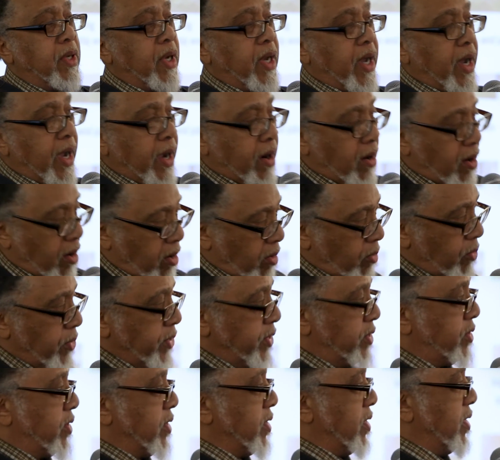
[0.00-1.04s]
I always
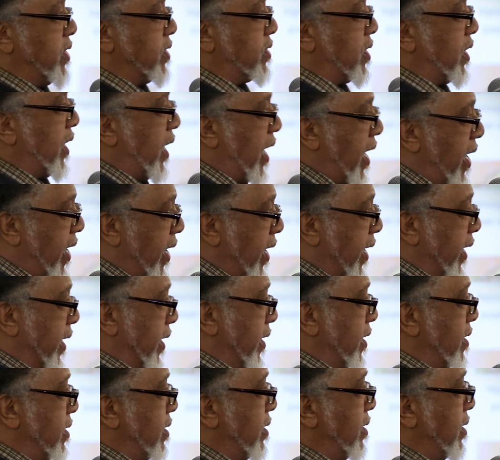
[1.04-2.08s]
see this line.
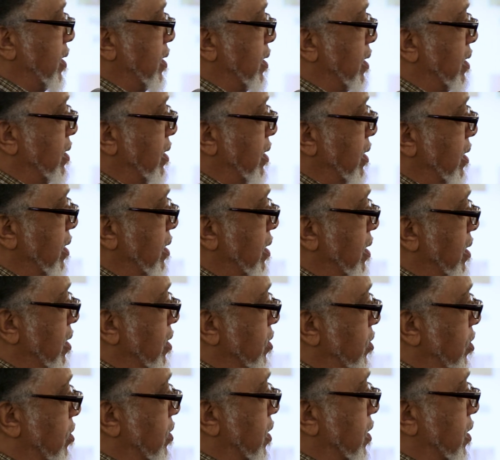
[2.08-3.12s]

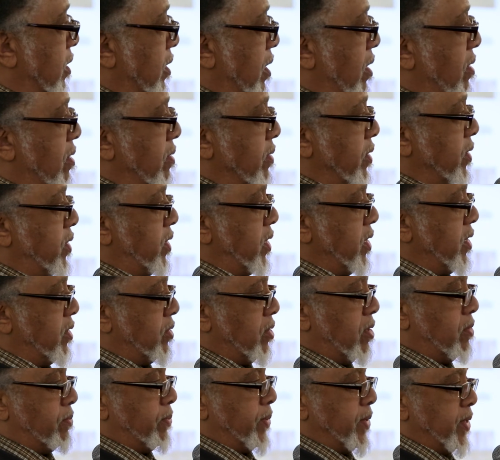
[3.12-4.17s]
So as long as she's
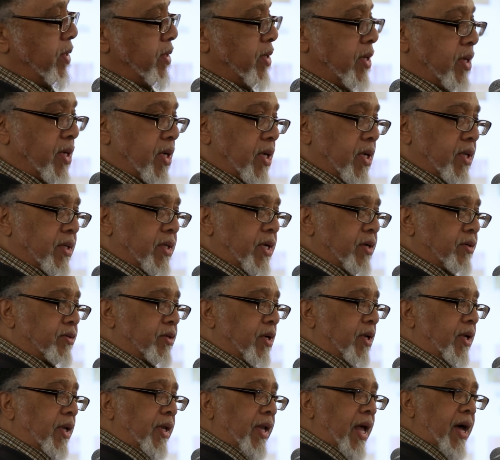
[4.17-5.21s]
open, there's a
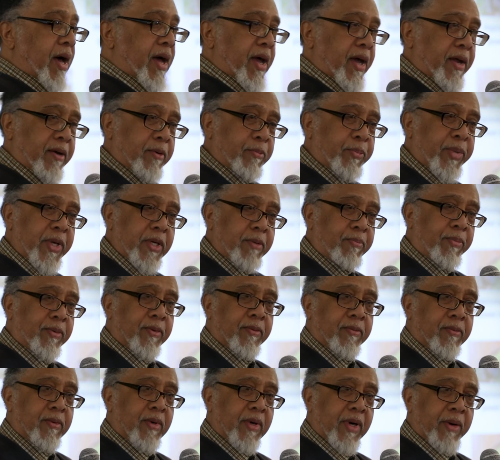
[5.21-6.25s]
line of people.
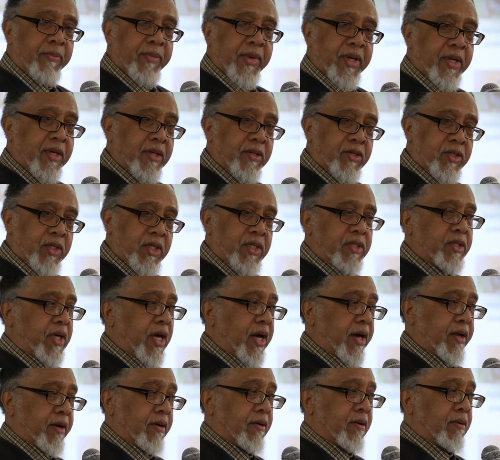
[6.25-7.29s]
And she's
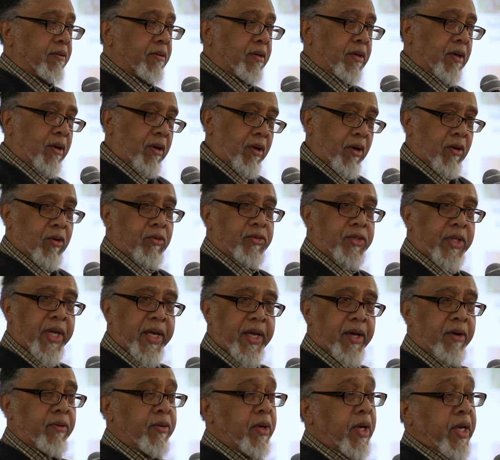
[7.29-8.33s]
got to close
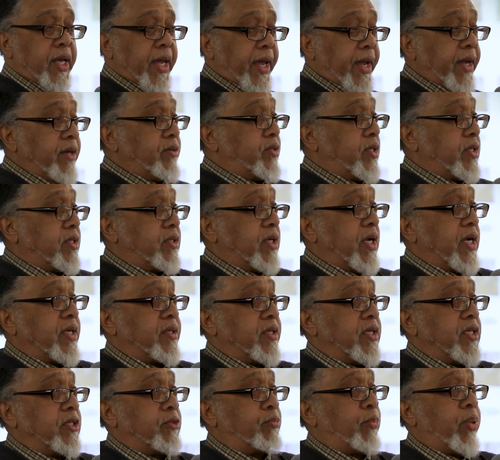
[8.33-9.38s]
down, and she's got
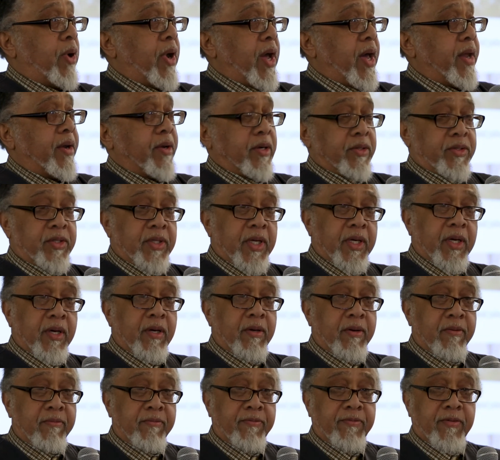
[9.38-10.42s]
these products that
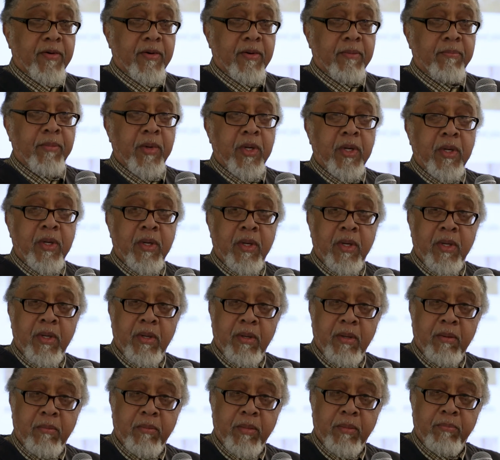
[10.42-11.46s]
come from
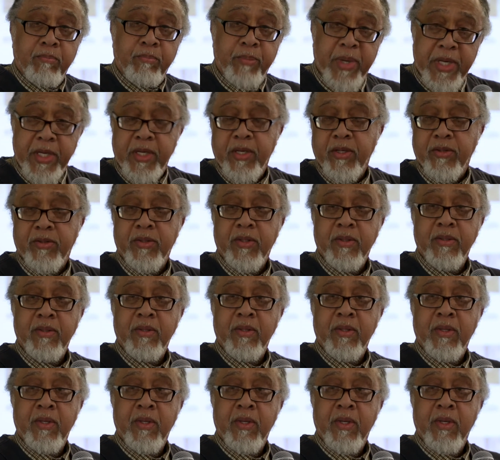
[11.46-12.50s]
bees.
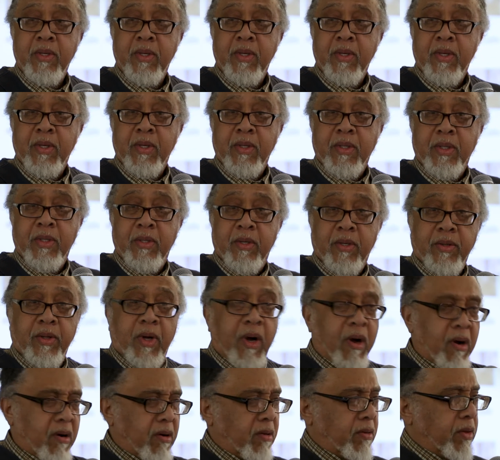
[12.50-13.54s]

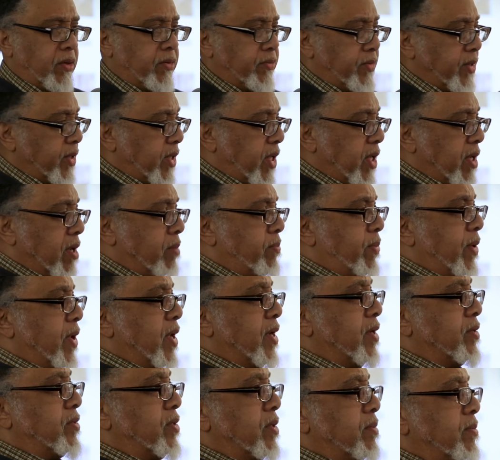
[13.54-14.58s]
All of the care
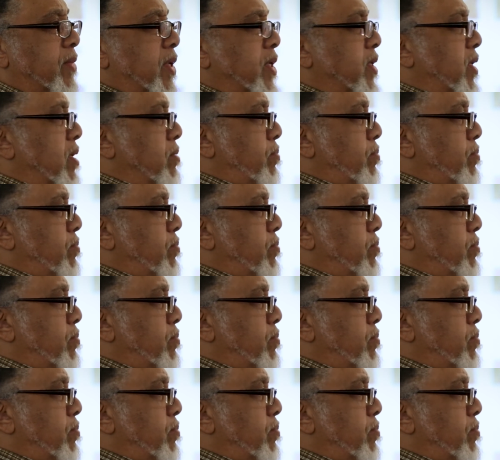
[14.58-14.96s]
products. I'm like, your